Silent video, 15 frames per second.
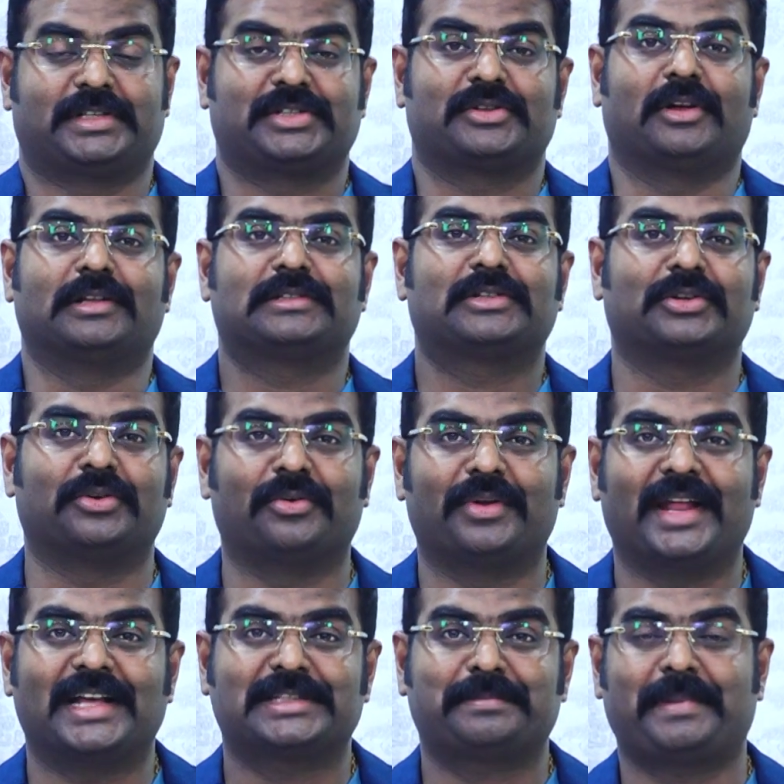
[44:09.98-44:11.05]
is also known
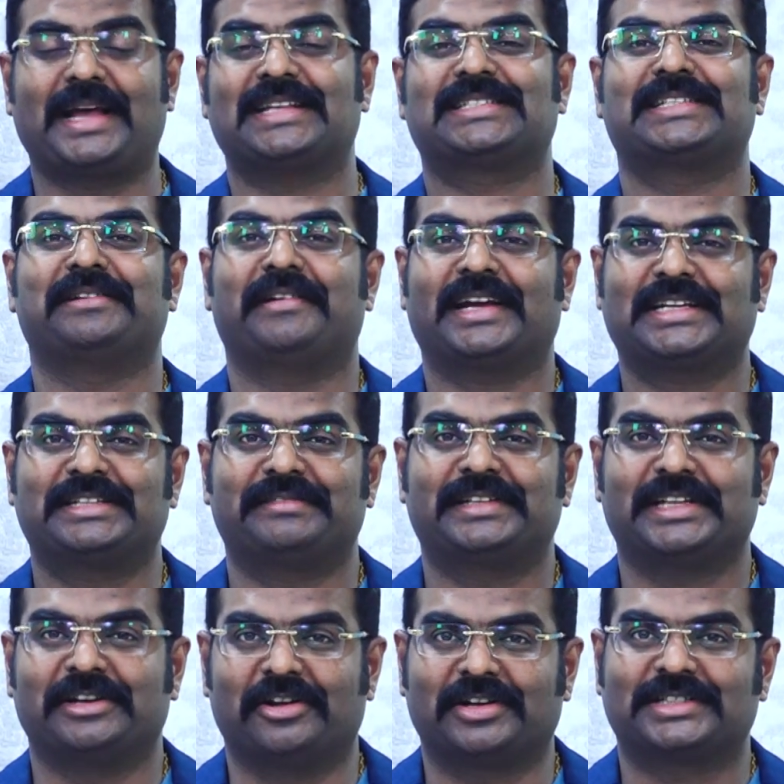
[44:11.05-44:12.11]
as passive
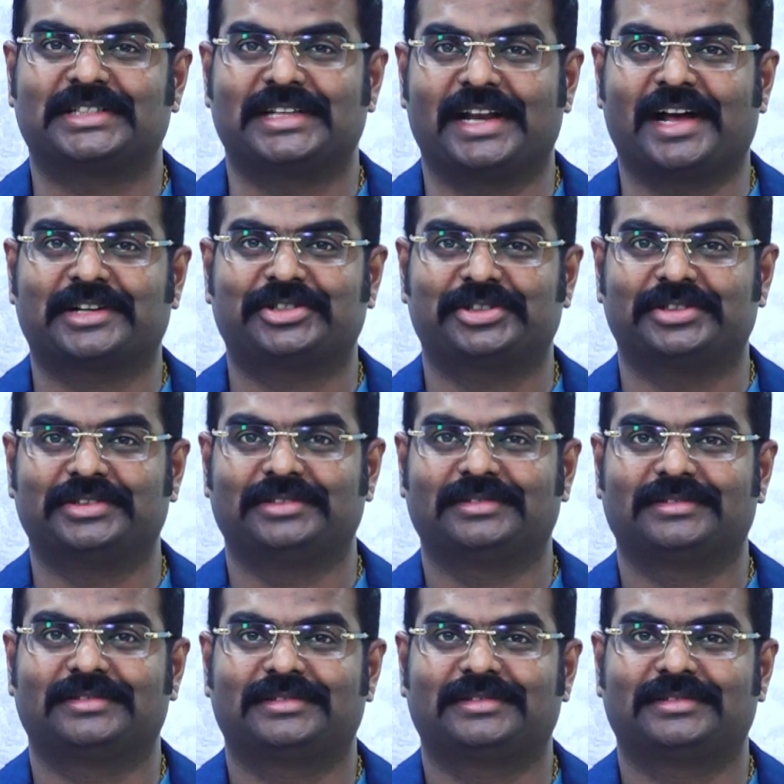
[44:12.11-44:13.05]
activity loss deduction.